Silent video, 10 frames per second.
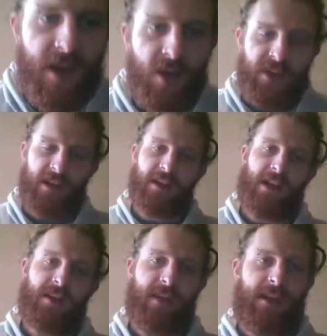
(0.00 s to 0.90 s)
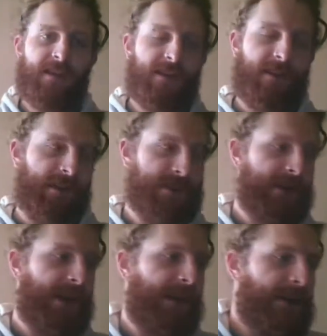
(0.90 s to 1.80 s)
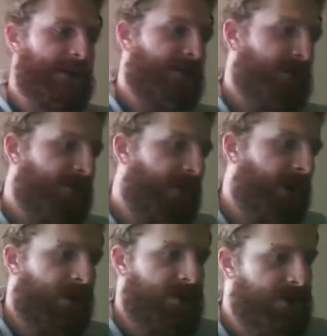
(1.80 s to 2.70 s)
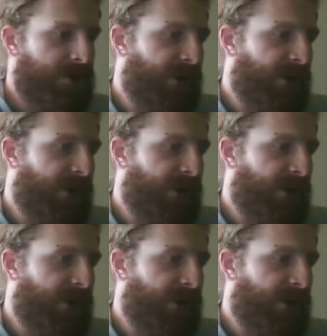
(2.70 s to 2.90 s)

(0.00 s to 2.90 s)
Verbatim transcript: We can kind of end in like a slightly different pose